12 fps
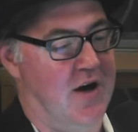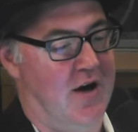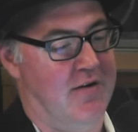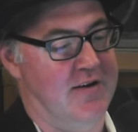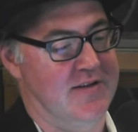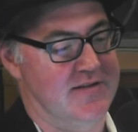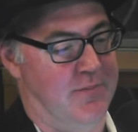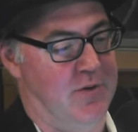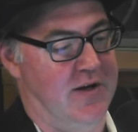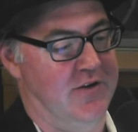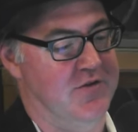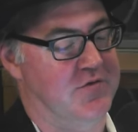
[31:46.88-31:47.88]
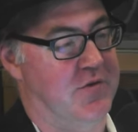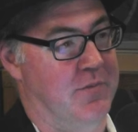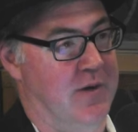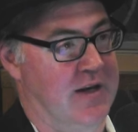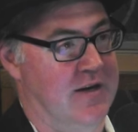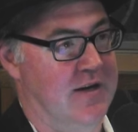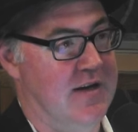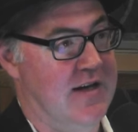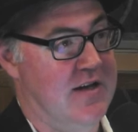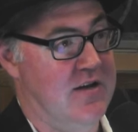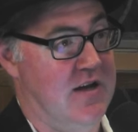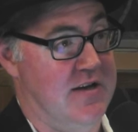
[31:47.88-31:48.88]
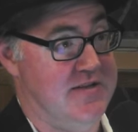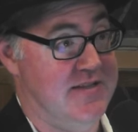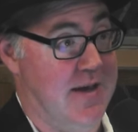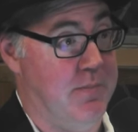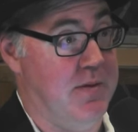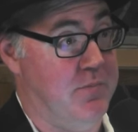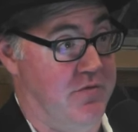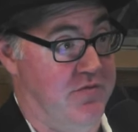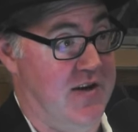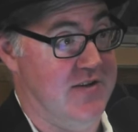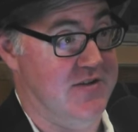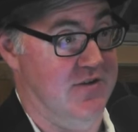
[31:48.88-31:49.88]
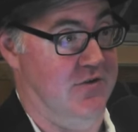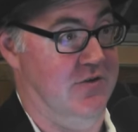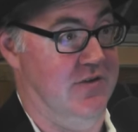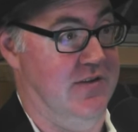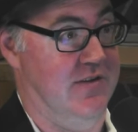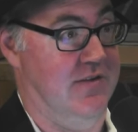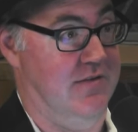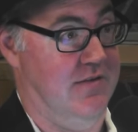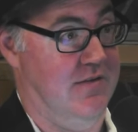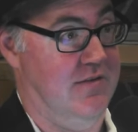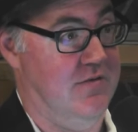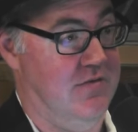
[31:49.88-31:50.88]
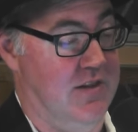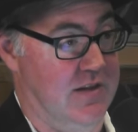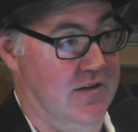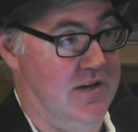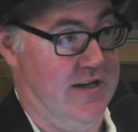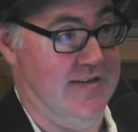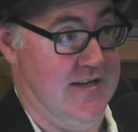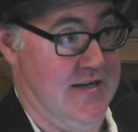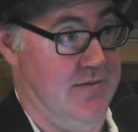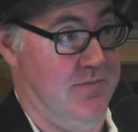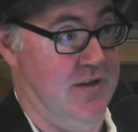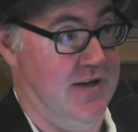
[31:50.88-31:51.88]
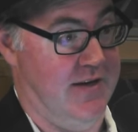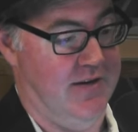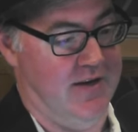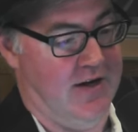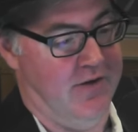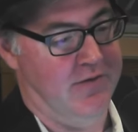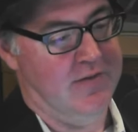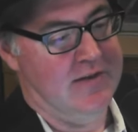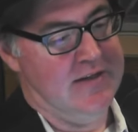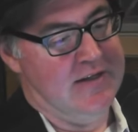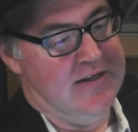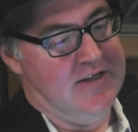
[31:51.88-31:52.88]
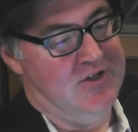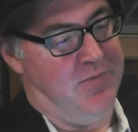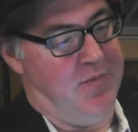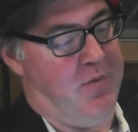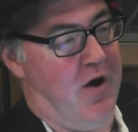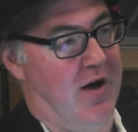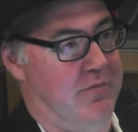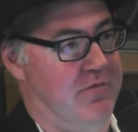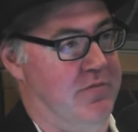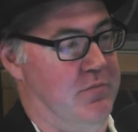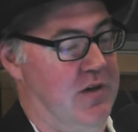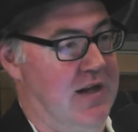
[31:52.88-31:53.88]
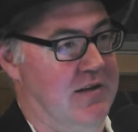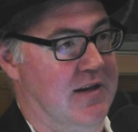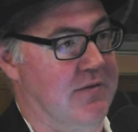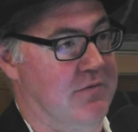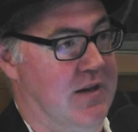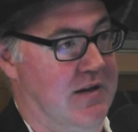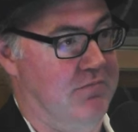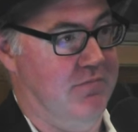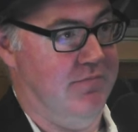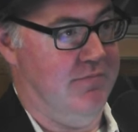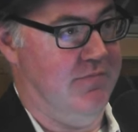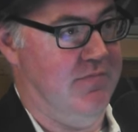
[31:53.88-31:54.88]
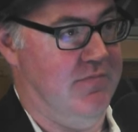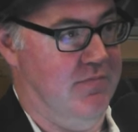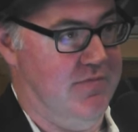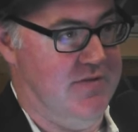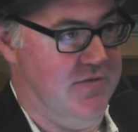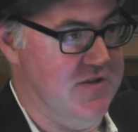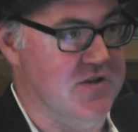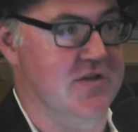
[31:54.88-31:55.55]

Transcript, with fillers: hiring someone who's from a semi-professional team? Like, you know, should be buying him from like Division